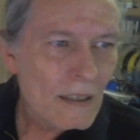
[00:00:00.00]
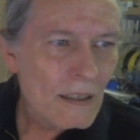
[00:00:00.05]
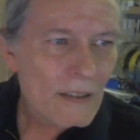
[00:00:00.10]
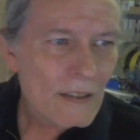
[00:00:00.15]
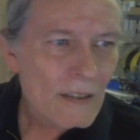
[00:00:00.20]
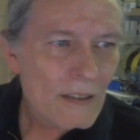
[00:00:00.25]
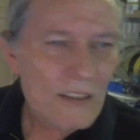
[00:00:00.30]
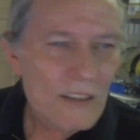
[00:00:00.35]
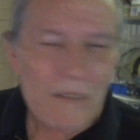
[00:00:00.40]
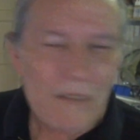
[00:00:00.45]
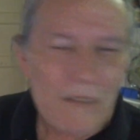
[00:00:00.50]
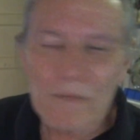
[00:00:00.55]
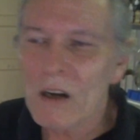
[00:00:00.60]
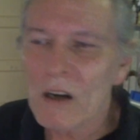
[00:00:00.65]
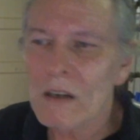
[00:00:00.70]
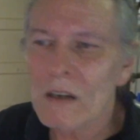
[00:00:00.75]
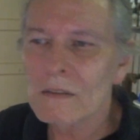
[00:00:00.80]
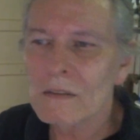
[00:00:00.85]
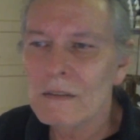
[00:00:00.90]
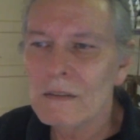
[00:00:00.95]

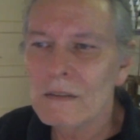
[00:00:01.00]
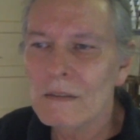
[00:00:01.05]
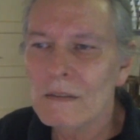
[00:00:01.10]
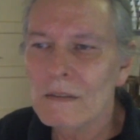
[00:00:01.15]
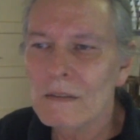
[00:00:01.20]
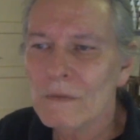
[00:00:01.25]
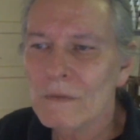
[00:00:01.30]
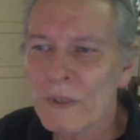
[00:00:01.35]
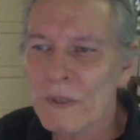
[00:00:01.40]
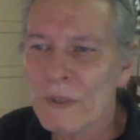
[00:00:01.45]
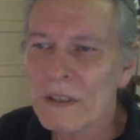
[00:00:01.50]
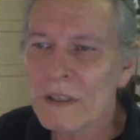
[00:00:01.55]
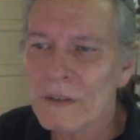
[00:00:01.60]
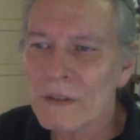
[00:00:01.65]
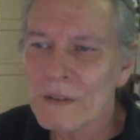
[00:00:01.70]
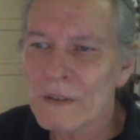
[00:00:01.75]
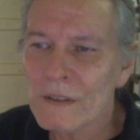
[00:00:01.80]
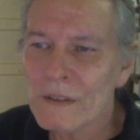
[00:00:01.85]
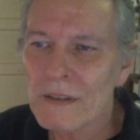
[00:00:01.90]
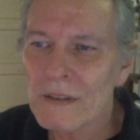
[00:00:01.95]
small
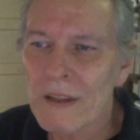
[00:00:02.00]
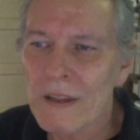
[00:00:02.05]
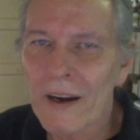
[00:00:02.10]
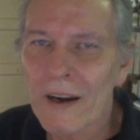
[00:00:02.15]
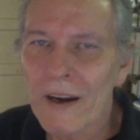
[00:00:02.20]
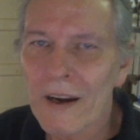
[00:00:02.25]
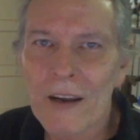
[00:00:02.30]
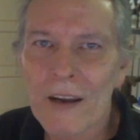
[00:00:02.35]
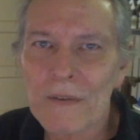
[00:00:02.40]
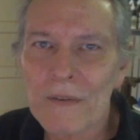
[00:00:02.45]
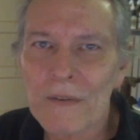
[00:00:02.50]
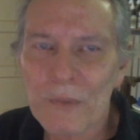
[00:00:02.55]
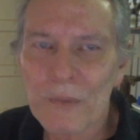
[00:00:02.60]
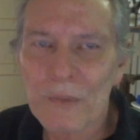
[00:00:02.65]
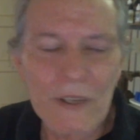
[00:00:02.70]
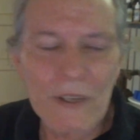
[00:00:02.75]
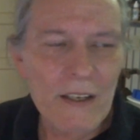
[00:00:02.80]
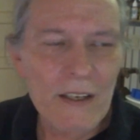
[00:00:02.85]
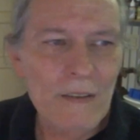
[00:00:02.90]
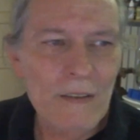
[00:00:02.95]
windows that I have to
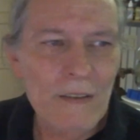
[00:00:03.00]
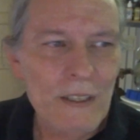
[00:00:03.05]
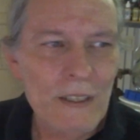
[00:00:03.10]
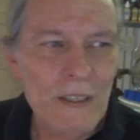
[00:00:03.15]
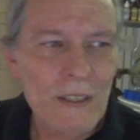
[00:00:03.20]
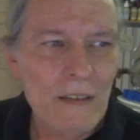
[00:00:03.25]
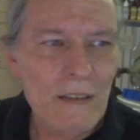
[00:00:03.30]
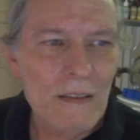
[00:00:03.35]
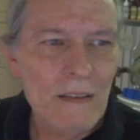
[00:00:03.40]
print out,